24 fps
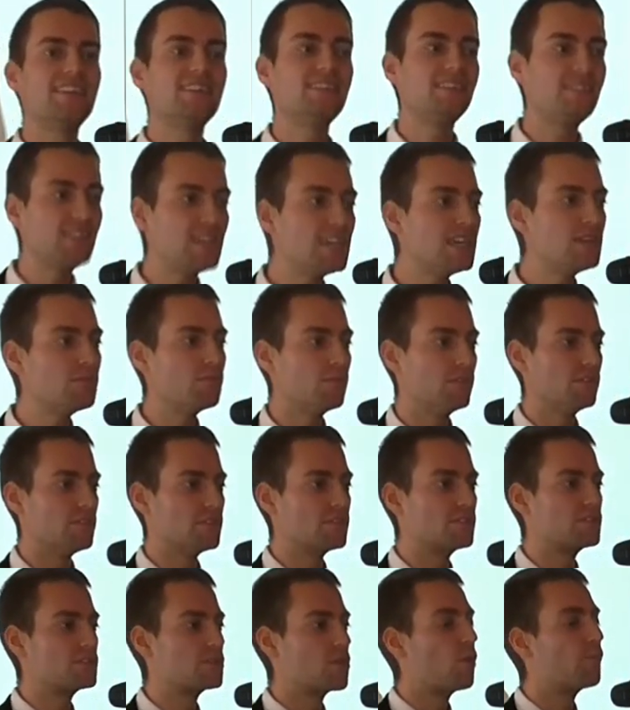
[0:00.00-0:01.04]
than
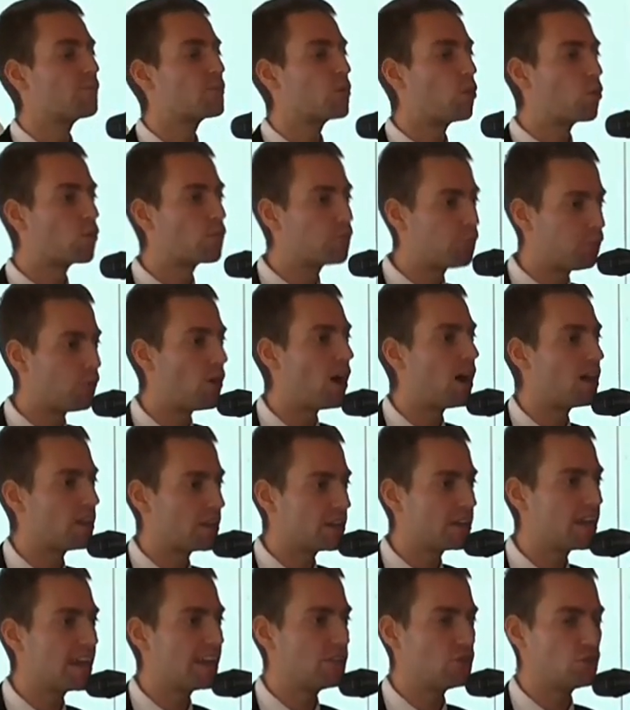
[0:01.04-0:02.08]
demons or
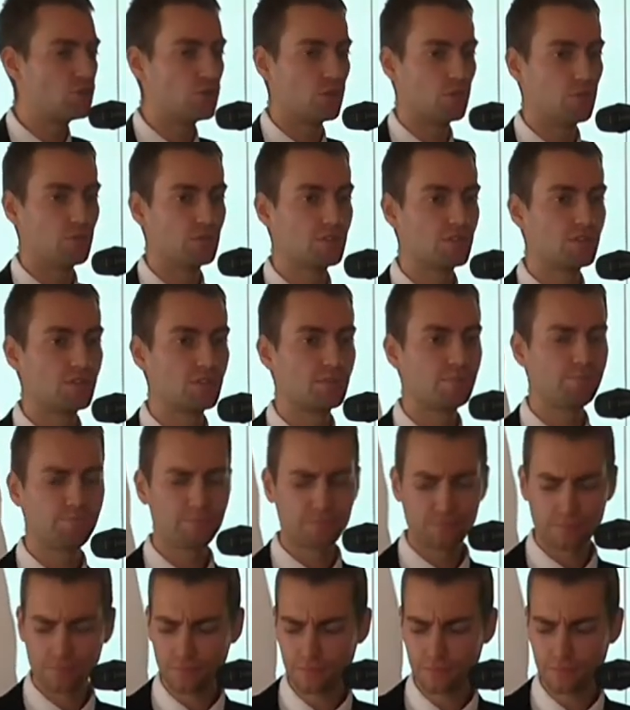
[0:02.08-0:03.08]
fallen angels.